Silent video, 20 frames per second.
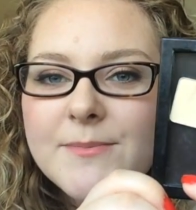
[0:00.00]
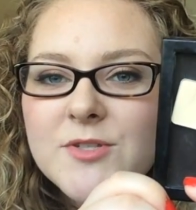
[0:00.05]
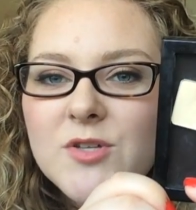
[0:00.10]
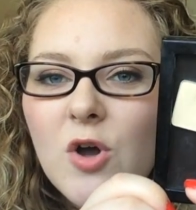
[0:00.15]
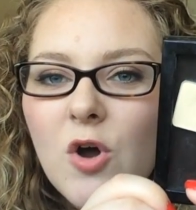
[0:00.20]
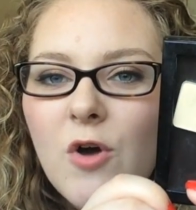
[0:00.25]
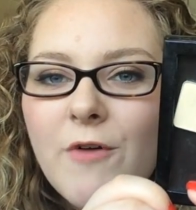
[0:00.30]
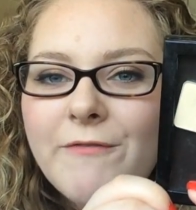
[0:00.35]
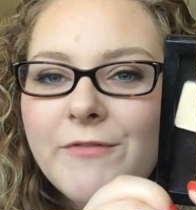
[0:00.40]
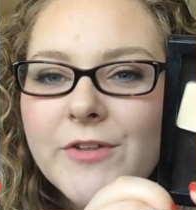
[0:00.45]
So
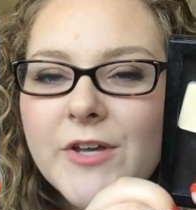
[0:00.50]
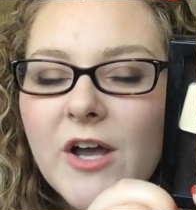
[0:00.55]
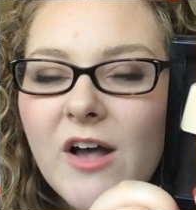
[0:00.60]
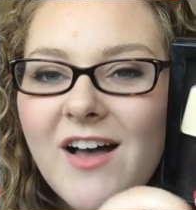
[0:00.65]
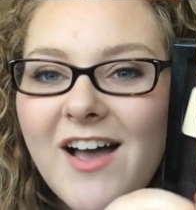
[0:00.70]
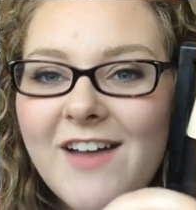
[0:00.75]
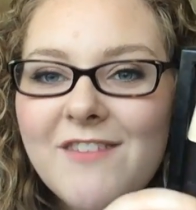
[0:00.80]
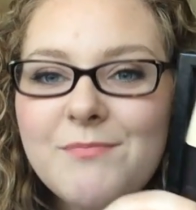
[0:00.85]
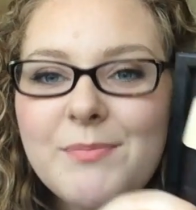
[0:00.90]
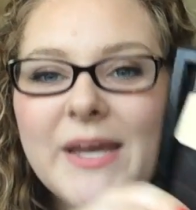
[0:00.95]
hopefully I'll
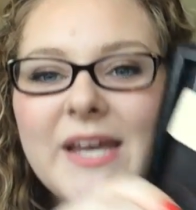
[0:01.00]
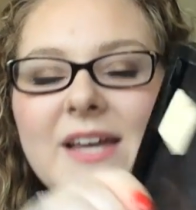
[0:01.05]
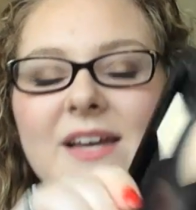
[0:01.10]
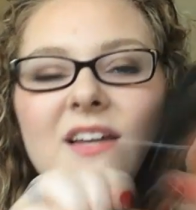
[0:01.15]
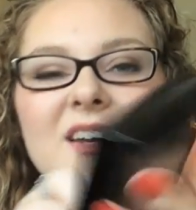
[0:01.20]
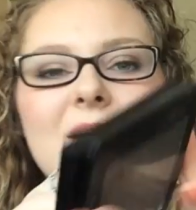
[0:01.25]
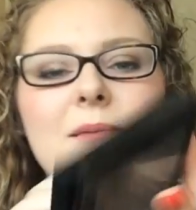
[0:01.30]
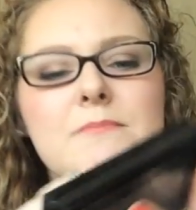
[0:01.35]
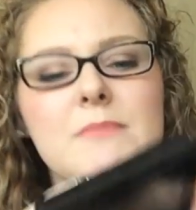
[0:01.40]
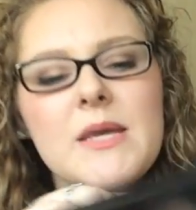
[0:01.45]
have
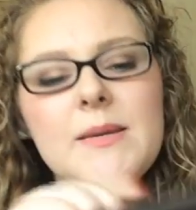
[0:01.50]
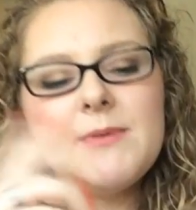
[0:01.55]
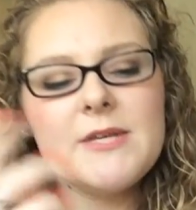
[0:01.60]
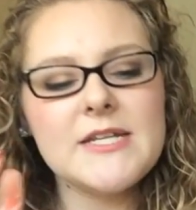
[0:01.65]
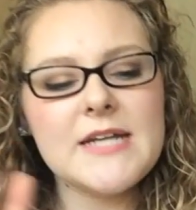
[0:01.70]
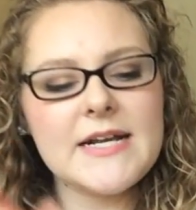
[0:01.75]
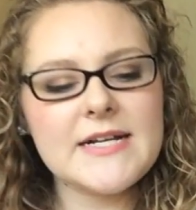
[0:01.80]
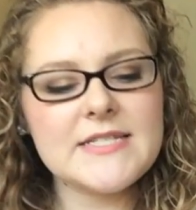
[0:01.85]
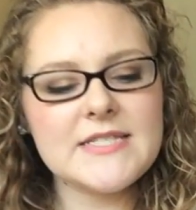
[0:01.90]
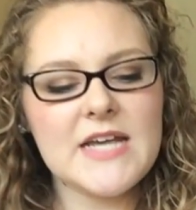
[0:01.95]
pan maybe
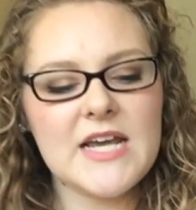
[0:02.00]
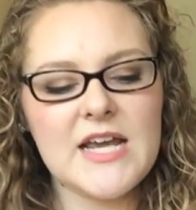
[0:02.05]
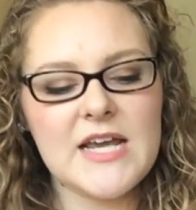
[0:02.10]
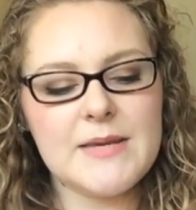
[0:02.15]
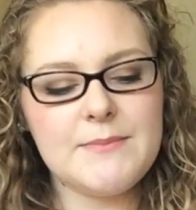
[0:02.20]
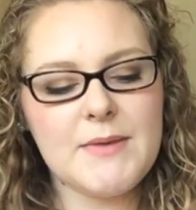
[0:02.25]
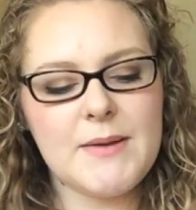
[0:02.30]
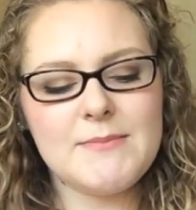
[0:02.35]
next time.